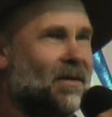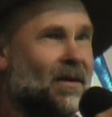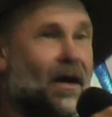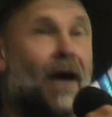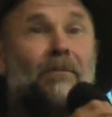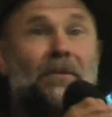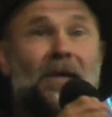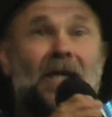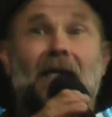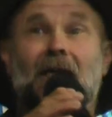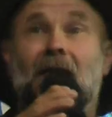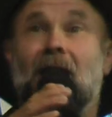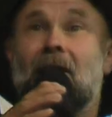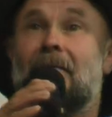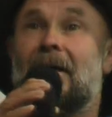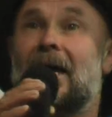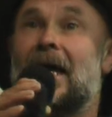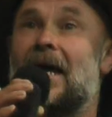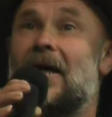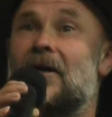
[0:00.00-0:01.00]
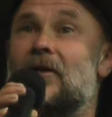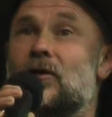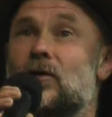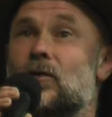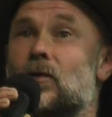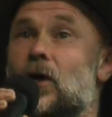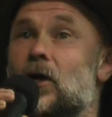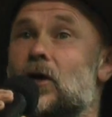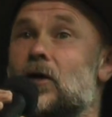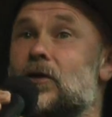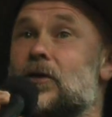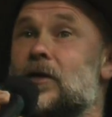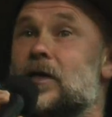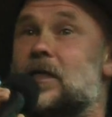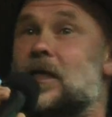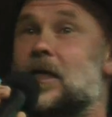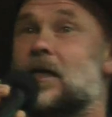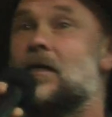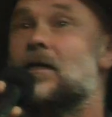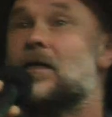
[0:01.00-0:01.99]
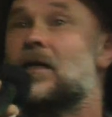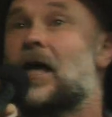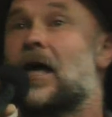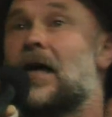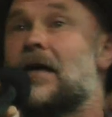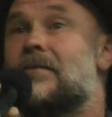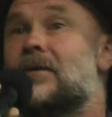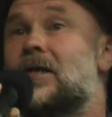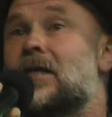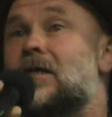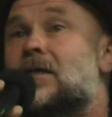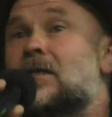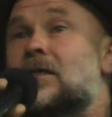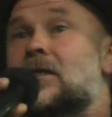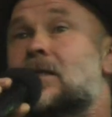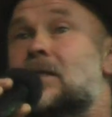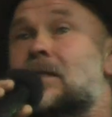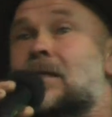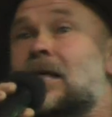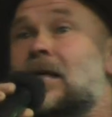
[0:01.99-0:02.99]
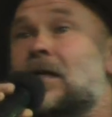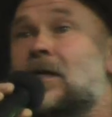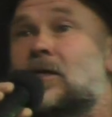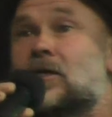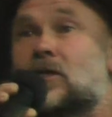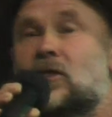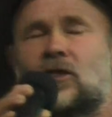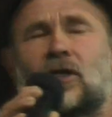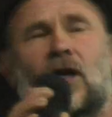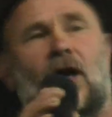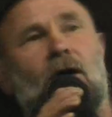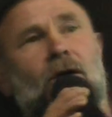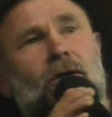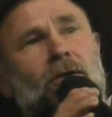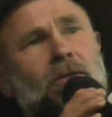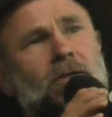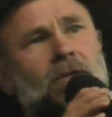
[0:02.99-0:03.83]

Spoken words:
A peeler man who heard the din came in to see the show.